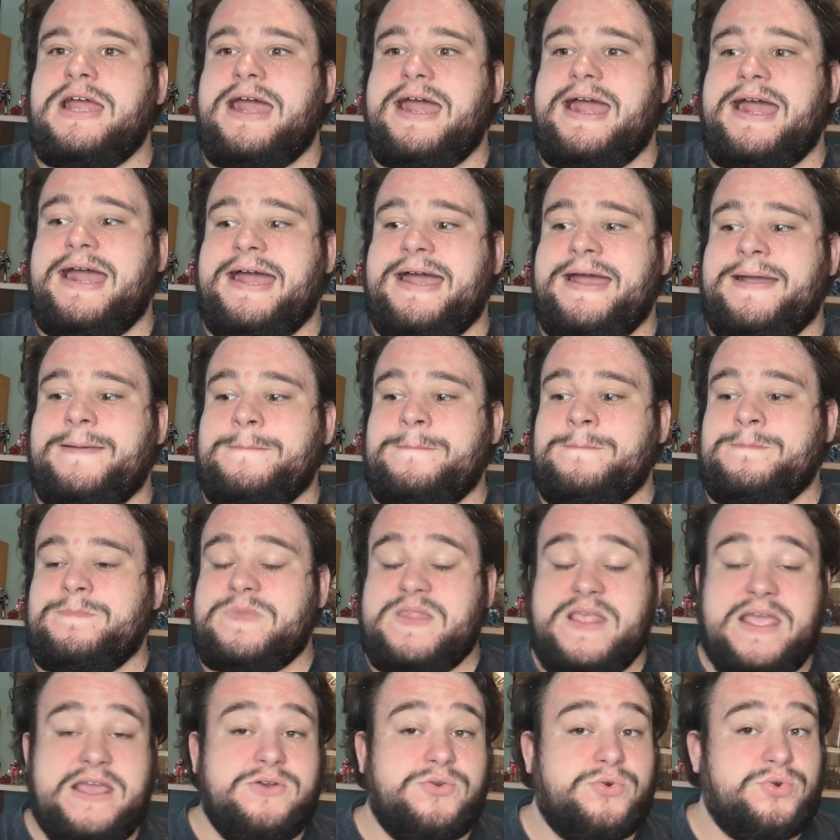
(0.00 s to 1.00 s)
um,
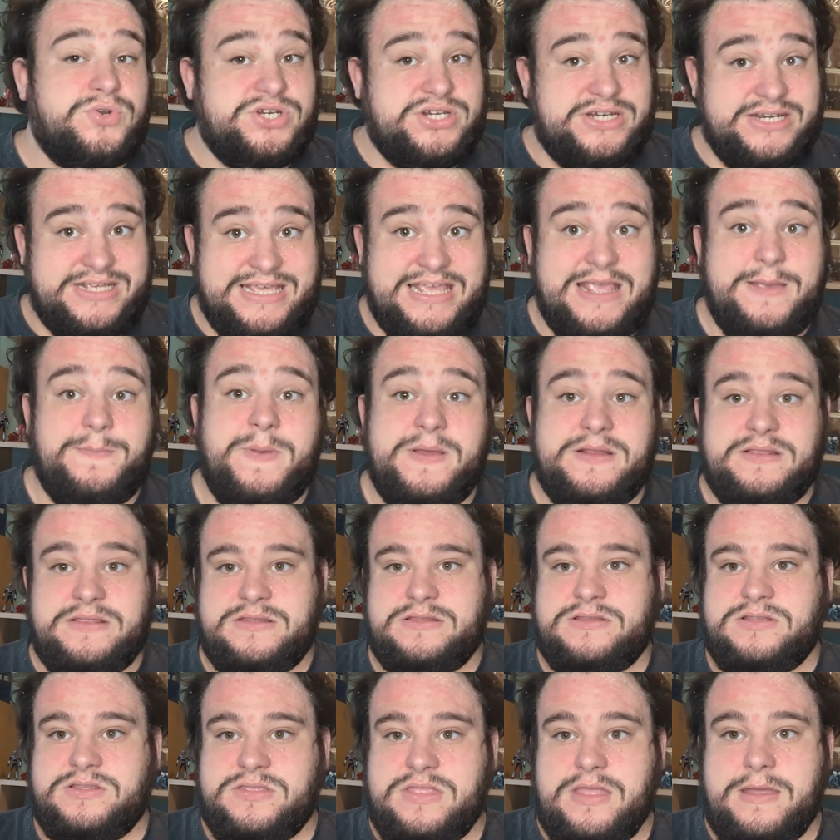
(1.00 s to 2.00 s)
in order to keep
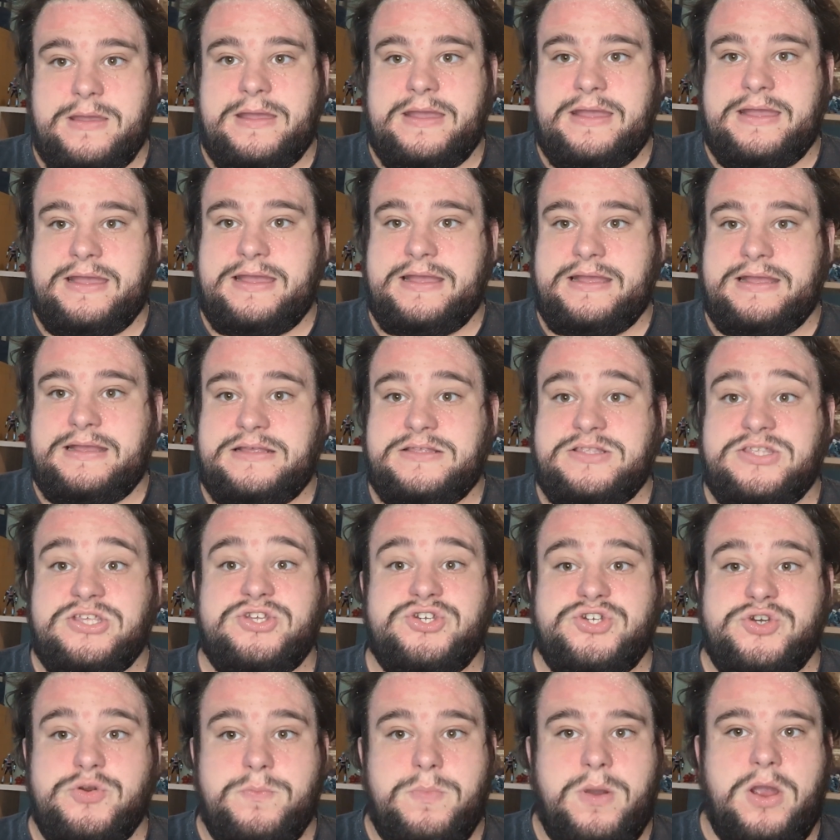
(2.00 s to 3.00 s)
in the
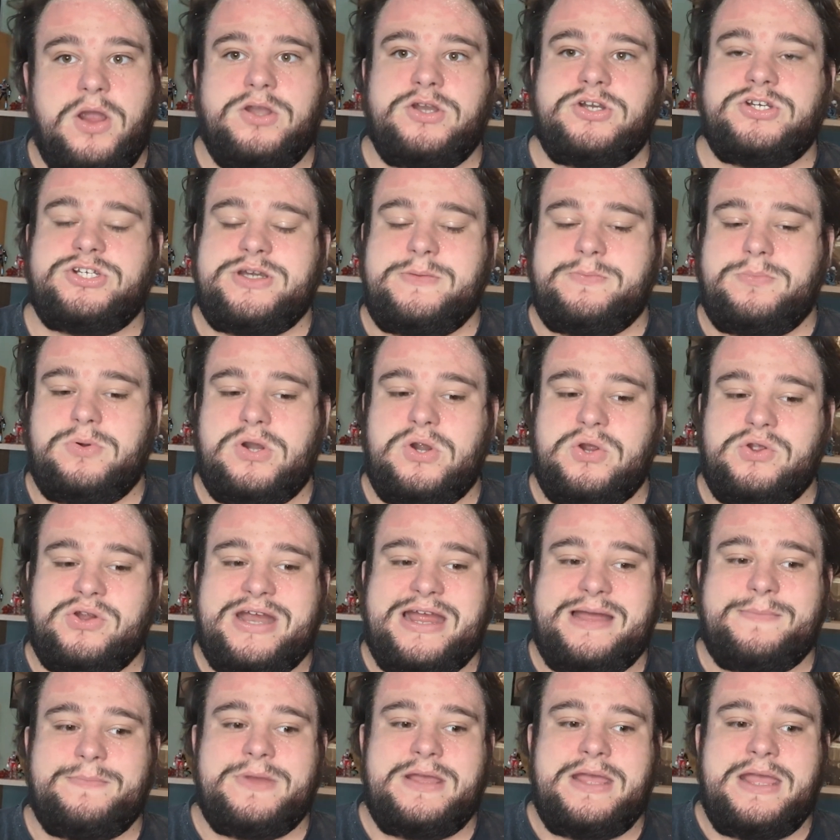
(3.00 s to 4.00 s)
YouTube partnership
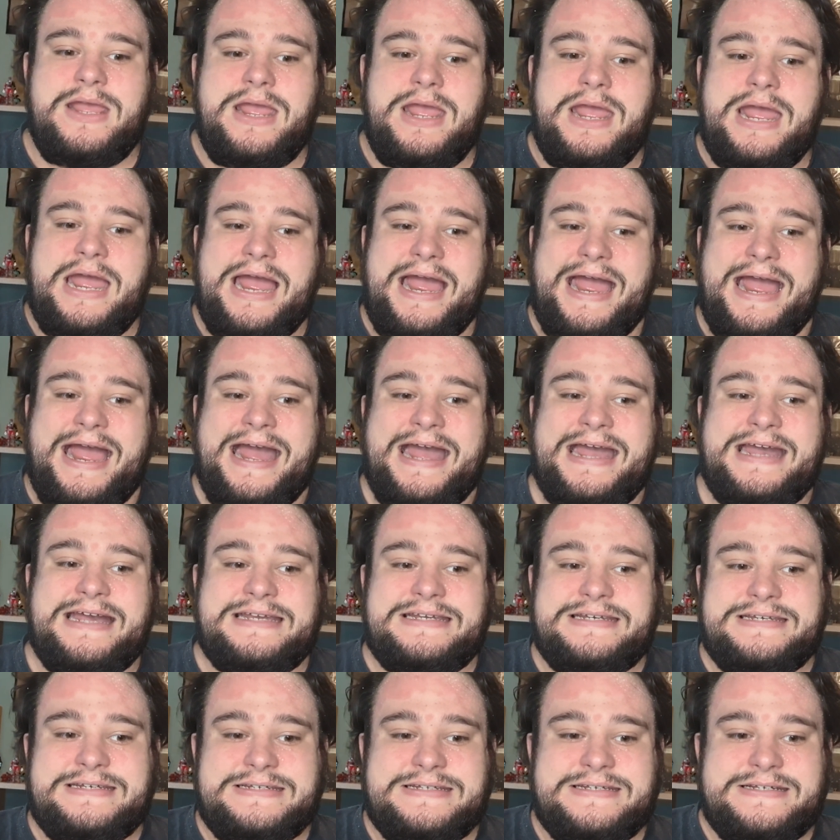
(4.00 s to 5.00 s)
program.
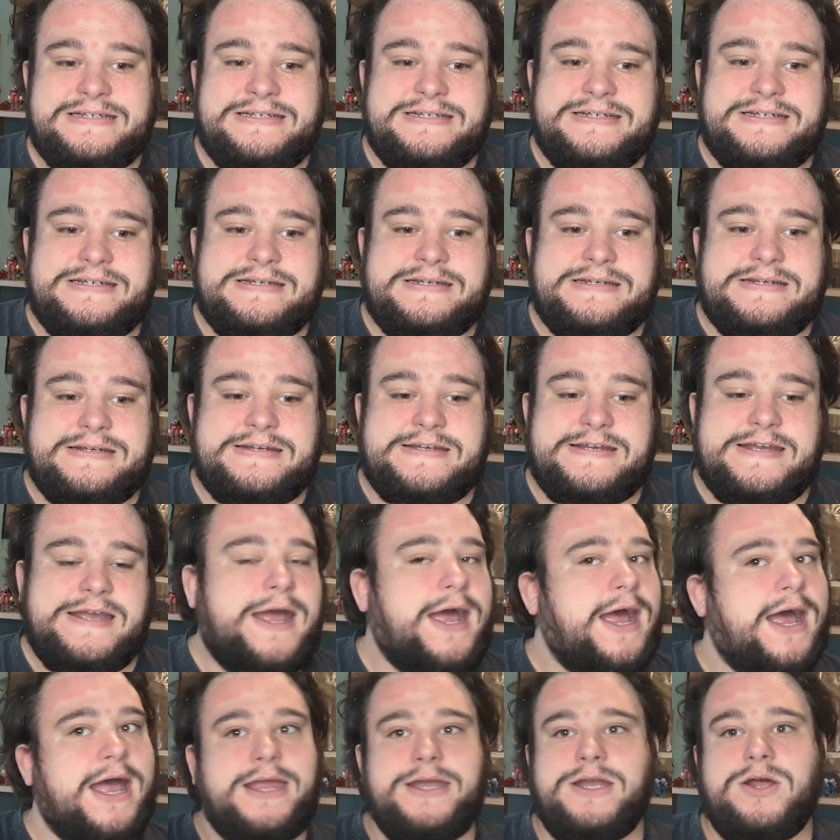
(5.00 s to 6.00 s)
And
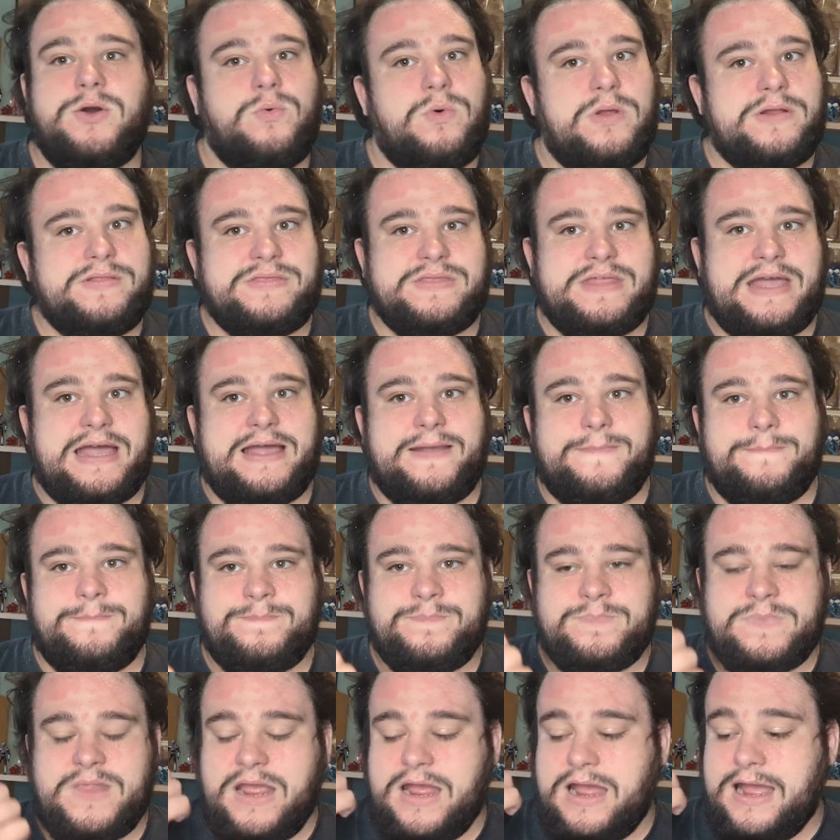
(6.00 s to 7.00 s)
I don't want that.
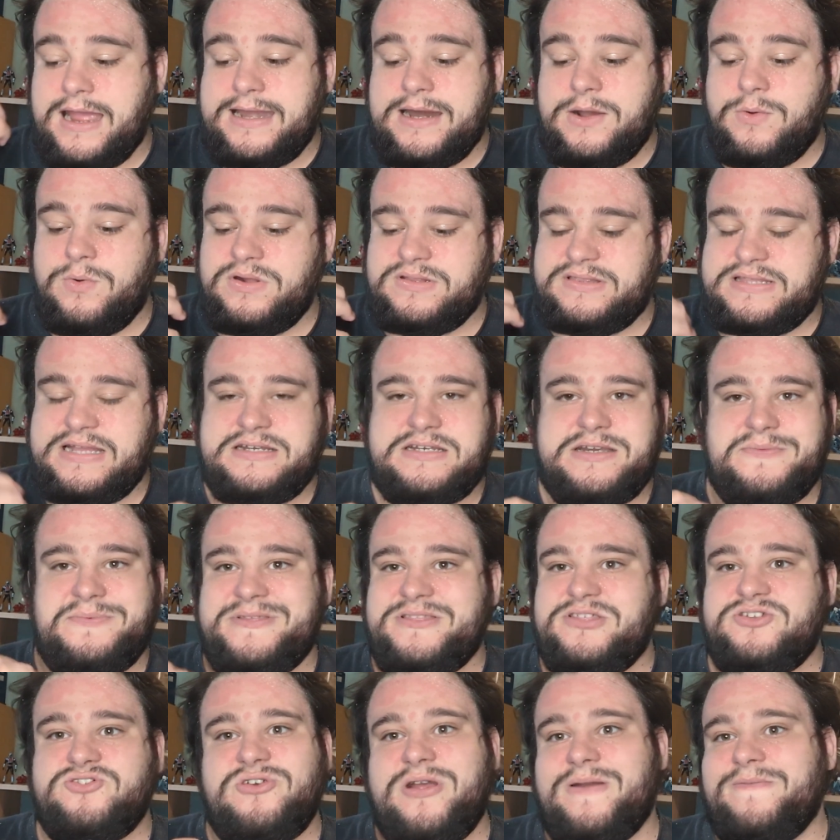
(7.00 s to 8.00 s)
I don't want that to be
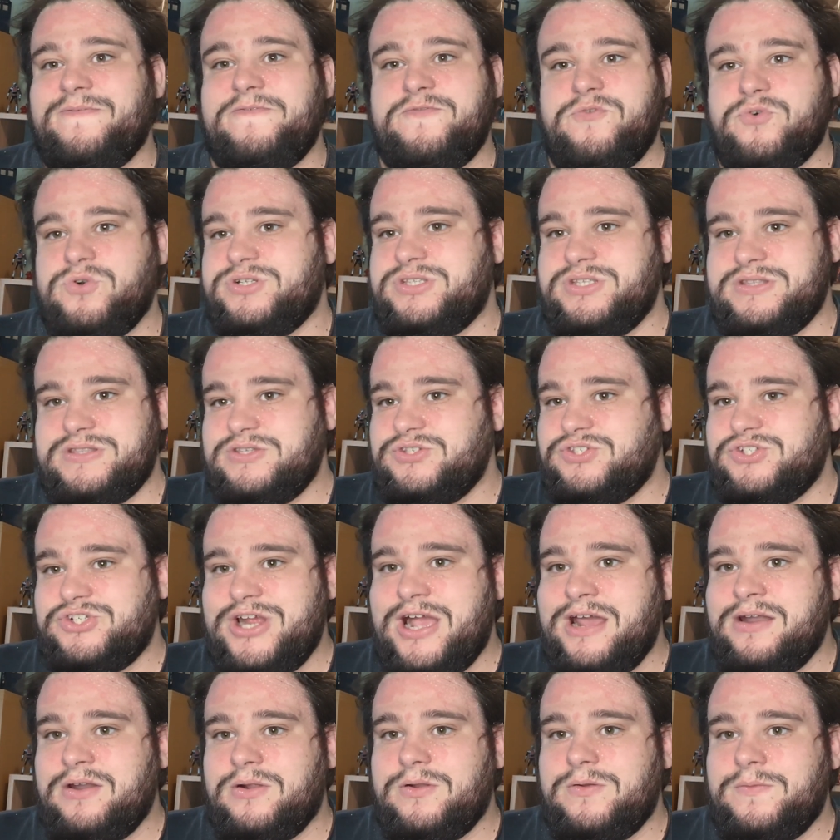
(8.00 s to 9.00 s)
the driving force of this
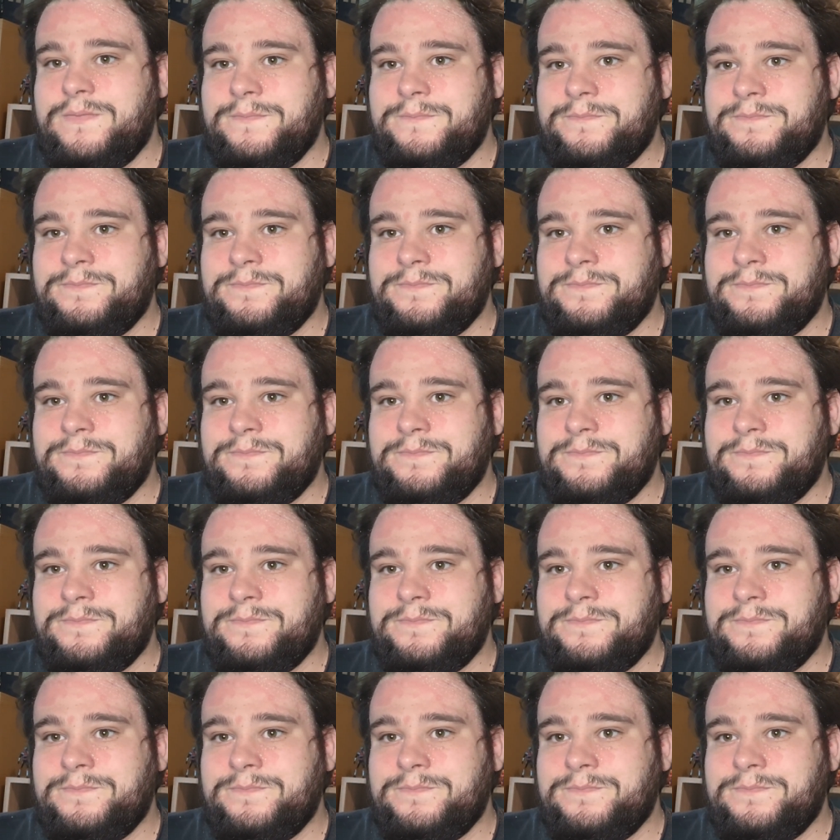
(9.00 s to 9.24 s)
channel.